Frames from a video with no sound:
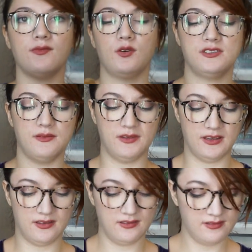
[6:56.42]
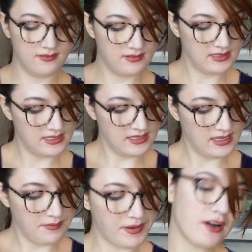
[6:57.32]
or some
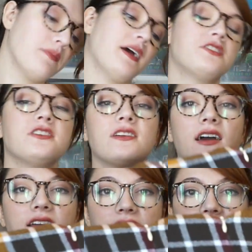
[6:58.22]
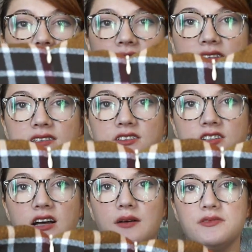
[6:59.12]
pattern matching, I did a decent
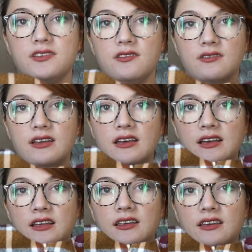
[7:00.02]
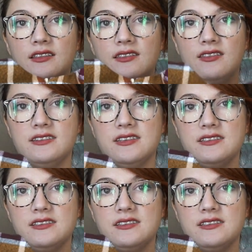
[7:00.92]
job. So this